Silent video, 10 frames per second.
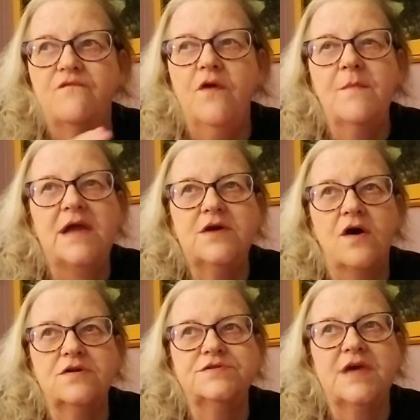from my
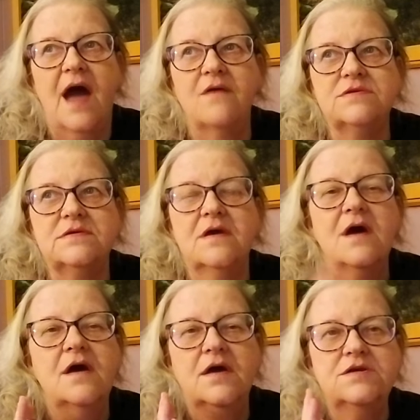daughter's house
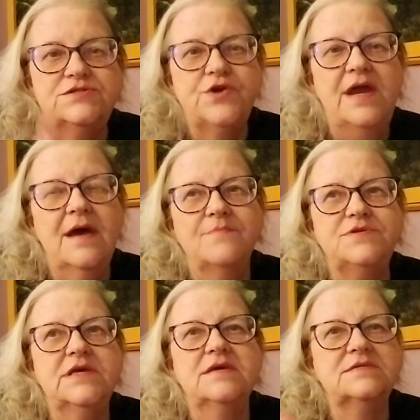straight
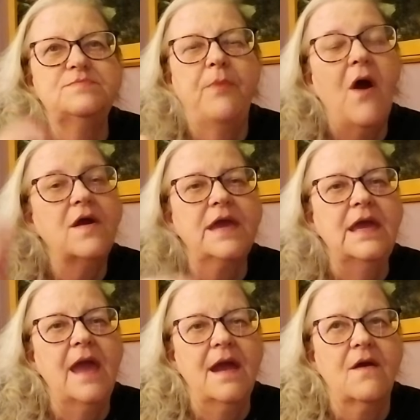up to this
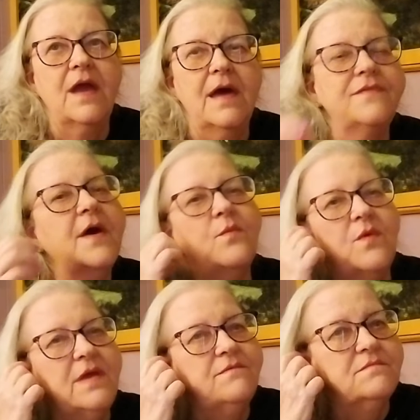parking area that
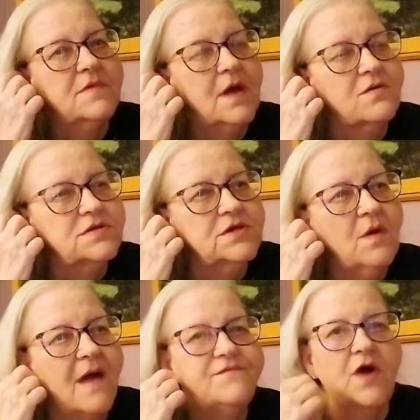we go
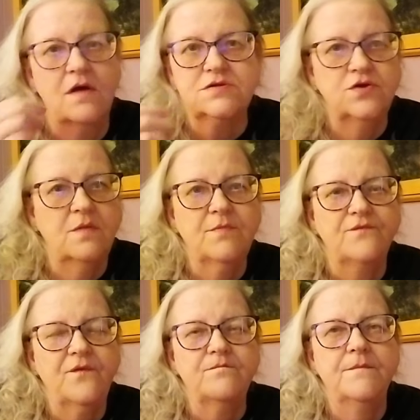to. I've talked to it
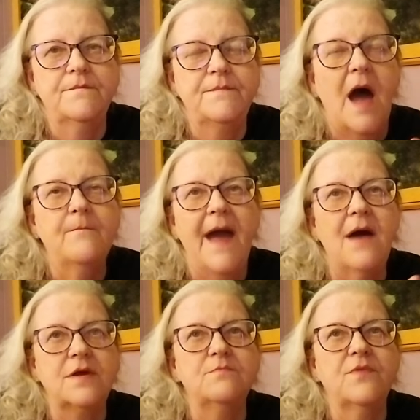
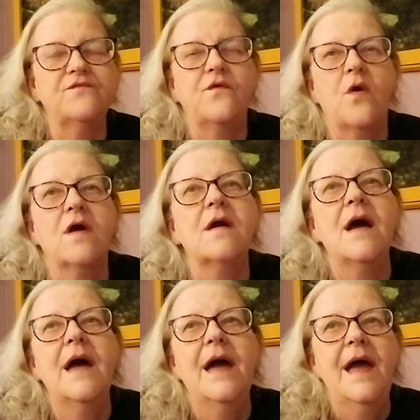about it before.
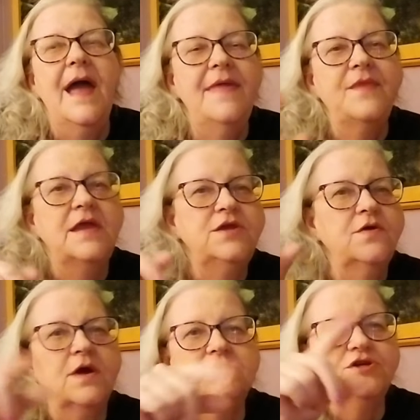And then
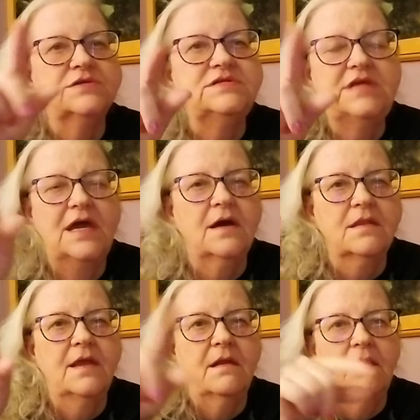you can just take a
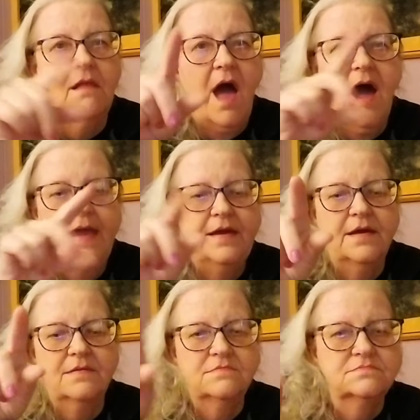little
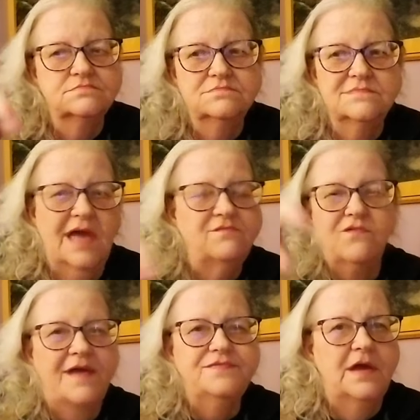hike, like
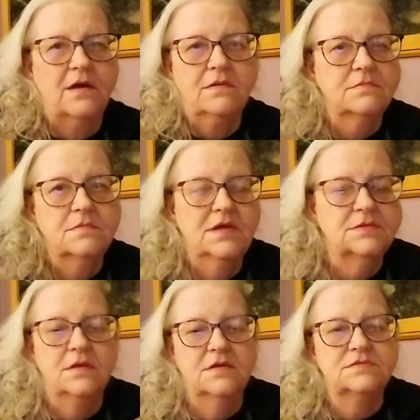right there.
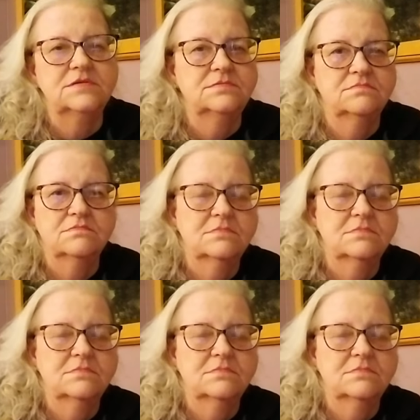It's